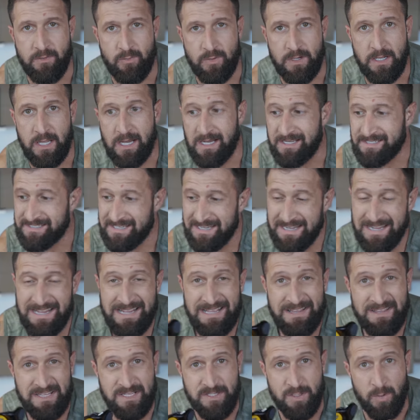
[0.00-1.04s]
I realized
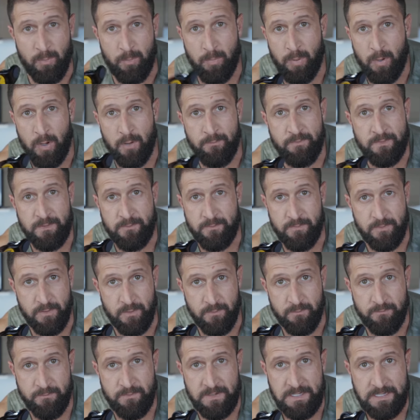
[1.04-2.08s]
these are perfect for
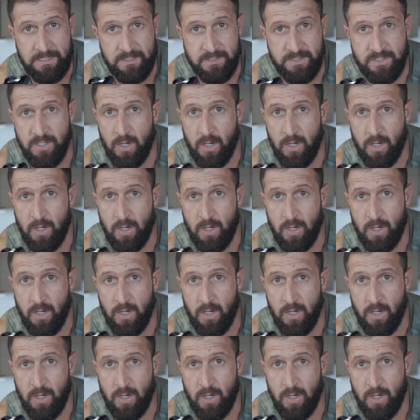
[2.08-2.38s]
your feet.